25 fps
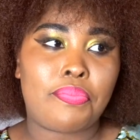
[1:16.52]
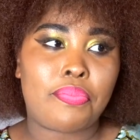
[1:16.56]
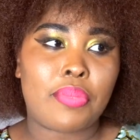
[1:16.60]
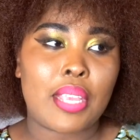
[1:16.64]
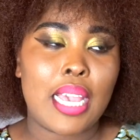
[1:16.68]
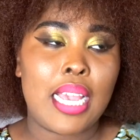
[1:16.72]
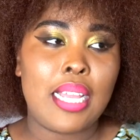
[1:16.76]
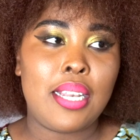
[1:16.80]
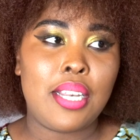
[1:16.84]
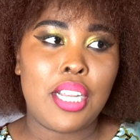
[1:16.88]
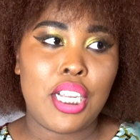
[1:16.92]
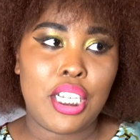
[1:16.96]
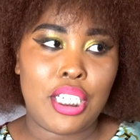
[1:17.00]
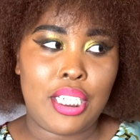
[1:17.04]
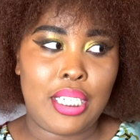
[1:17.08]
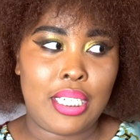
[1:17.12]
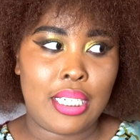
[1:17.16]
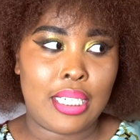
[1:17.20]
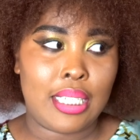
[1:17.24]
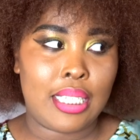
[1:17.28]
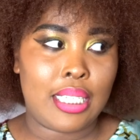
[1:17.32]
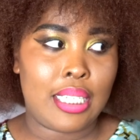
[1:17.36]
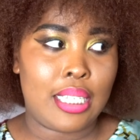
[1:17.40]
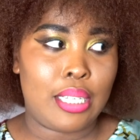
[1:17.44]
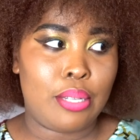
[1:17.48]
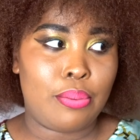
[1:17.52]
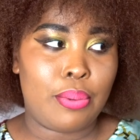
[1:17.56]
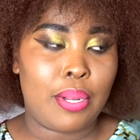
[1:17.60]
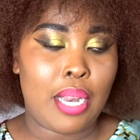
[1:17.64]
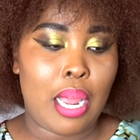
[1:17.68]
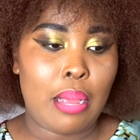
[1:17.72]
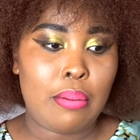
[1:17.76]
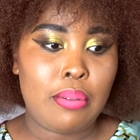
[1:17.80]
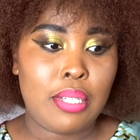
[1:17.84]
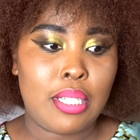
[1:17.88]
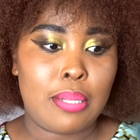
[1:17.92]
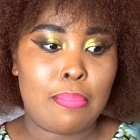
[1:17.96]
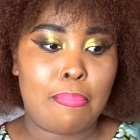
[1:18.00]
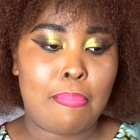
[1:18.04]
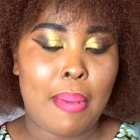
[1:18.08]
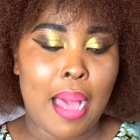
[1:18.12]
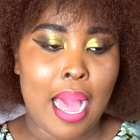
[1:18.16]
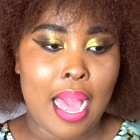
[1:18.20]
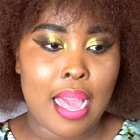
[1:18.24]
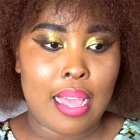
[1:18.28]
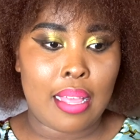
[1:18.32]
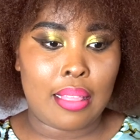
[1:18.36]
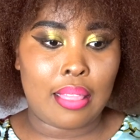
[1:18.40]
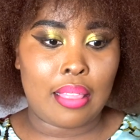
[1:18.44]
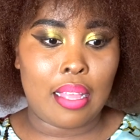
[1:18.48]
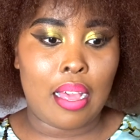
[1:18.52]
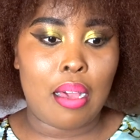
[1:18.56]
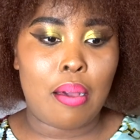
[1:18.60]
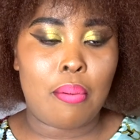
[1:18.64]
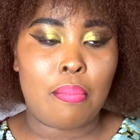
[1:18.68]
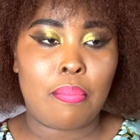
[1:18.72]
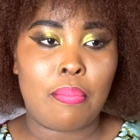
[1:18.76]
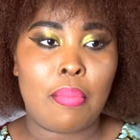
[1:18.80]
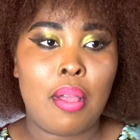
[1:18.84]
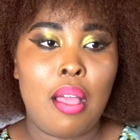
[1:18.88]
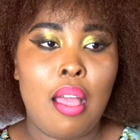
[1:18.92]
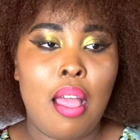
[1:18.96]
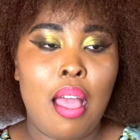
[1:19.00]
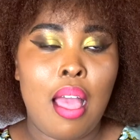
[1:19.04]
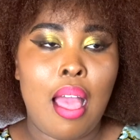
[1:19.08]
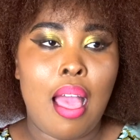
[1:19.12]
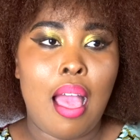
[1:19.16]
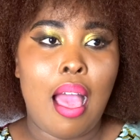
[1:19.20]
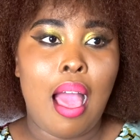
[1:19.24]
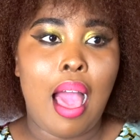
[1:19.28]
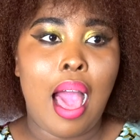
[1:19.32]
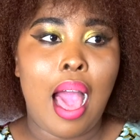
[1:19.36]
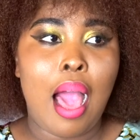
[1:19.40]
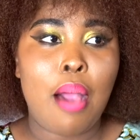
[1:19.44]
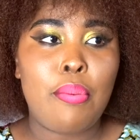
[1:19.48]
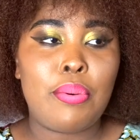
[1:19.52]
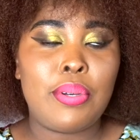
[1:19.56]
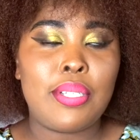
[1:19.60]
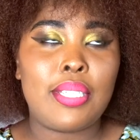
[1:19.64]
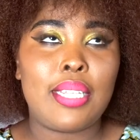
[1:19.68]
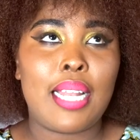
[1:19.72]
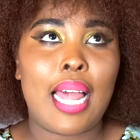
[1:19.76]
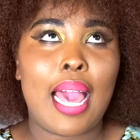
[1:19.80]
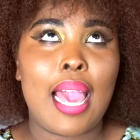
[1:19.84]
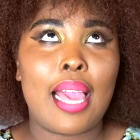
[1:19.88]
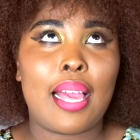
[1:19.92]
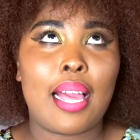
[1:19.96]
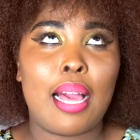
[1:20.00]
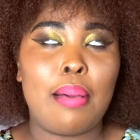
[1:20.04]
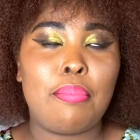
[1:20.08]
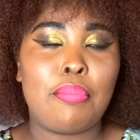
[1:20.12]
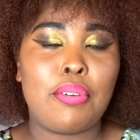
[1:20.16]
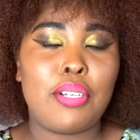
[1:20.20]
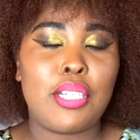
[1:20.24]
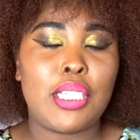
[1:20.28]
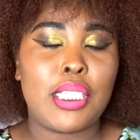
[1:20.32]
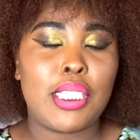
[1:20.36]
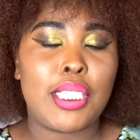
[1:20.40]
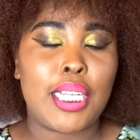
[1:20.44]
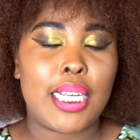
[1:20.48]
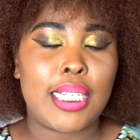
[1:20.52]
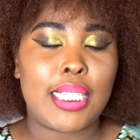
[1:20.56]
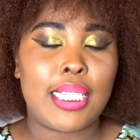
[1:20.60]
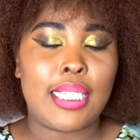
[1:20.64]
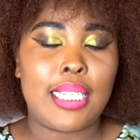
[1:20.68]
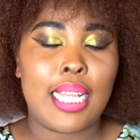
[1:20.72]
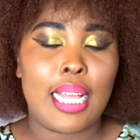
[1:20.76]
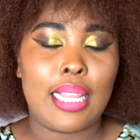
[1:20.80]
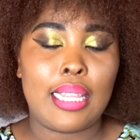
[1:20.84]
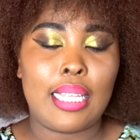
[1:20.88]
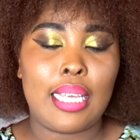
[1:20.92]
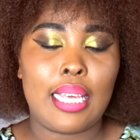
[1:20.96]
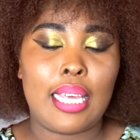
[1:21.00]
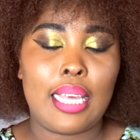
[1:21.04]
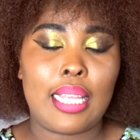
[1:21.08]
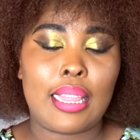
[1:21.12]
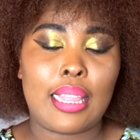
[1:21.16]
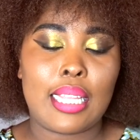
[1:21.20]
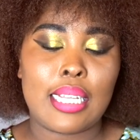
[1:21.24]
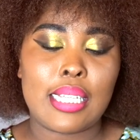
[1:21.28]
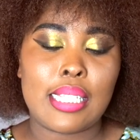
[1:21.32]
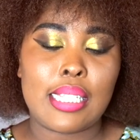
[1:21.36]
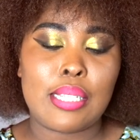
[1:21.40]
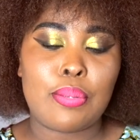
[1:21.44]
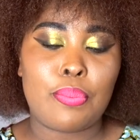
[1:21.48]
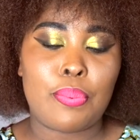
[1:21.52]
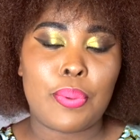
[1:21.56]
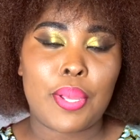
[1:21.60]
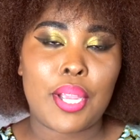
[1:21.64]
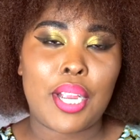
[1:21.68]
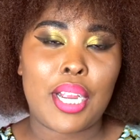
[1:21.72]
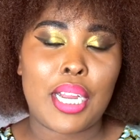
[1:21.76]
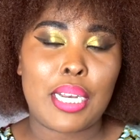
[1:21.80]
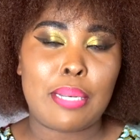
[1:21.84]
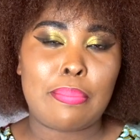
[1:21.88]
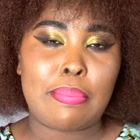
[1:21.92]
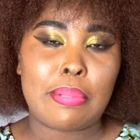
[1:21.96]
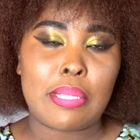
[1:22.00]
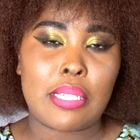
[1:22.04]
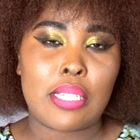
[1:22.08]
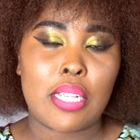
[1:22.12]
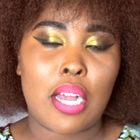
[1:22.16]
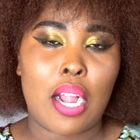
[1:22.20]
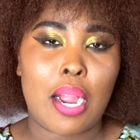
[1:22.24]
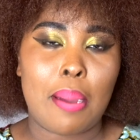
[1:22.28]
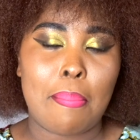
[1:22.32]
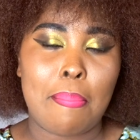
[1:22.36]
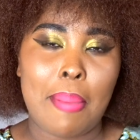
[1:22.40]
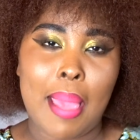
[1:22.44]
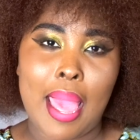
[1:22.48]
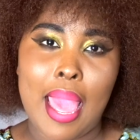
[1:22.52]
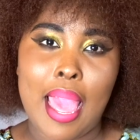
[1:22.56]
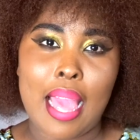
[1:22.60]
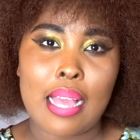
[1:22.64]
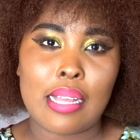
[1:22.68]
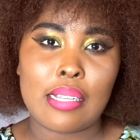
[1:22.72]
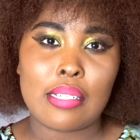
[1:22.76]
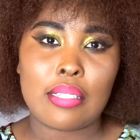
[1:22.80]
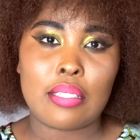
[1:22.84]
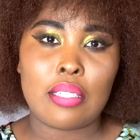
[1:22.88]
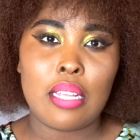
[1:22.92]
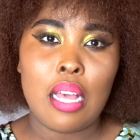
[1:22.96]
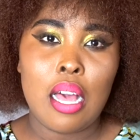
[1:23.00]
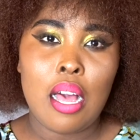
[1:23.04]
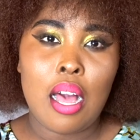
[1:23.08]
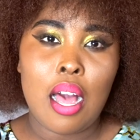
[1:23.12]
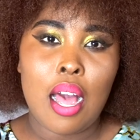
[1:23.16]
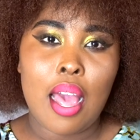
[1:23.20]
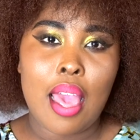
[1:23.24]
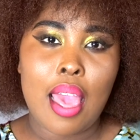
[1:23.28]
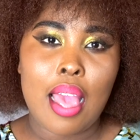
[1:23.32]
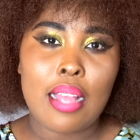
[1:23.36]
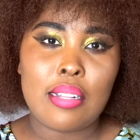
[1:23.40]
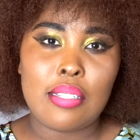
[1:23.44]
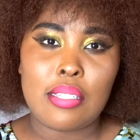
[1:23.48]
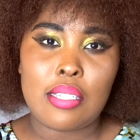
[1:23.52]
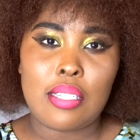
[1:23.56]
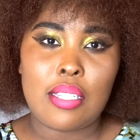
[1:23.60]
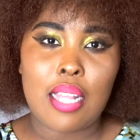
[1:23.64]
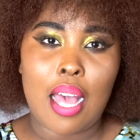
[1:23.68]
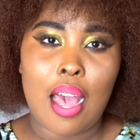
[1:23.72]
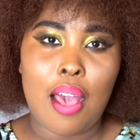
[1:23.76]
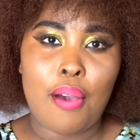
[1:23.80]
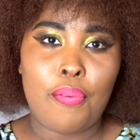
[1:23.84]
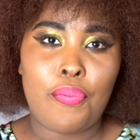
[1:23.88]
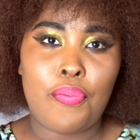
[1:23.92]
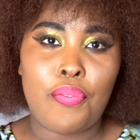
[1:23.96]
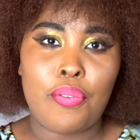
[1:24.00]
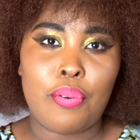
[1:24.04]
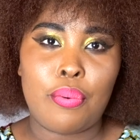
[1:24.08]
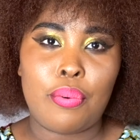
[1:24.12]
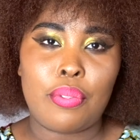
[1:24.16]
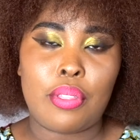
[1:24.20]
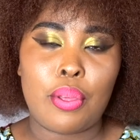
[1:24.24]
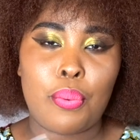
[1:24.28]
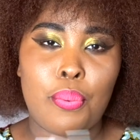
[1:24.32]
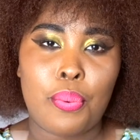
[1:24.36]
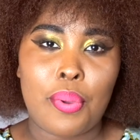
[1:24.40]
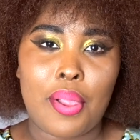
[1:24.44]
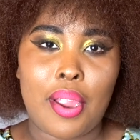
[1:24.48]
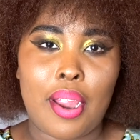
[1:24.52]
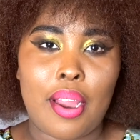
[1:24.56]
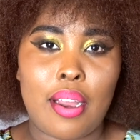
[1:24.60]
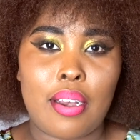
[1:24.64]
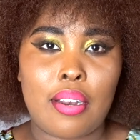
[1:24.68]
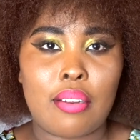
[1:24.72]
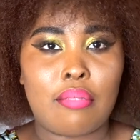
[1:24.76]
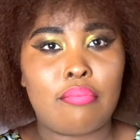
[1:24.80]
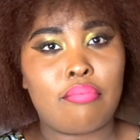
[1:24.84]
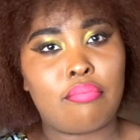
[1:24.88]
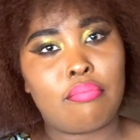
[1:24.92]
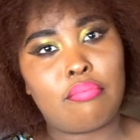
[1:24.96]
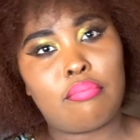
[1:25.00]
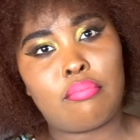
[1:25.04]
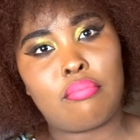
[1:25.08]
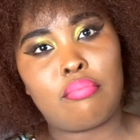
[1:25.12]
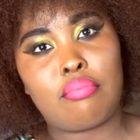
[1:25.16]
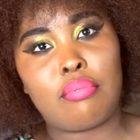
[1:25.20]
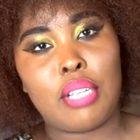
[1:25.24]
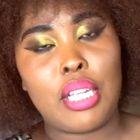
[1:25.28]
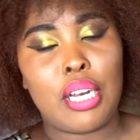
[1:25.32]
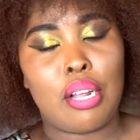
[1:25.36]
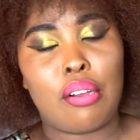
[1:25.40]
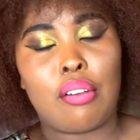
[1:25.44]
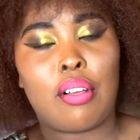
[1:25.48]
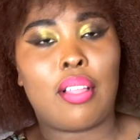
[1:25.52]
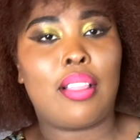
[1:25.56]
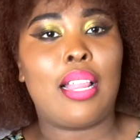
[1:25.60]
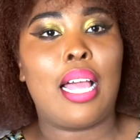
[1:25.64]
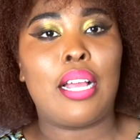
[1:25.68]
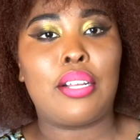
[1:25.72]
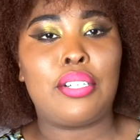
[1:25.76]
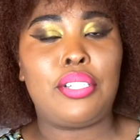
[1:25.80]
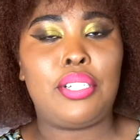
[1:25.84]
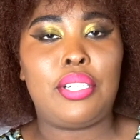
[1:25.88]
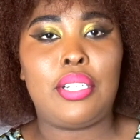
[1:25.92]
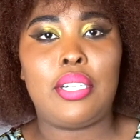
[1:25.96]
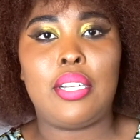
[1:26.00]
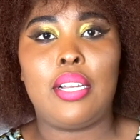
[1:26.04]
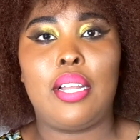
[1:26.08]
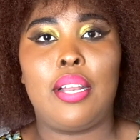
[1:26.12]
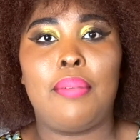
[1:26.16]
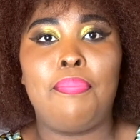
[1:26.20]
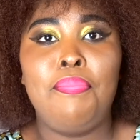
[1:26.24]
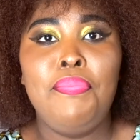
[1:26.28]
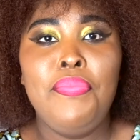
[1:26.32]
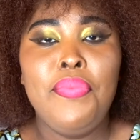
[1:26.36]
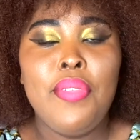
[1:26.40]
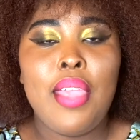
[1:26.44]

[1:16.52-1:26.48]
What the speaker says: Initially, when I was buying them, I was like, I'm gonna start selling this weird, bizarre bags and stuff with the weird, you know, collection.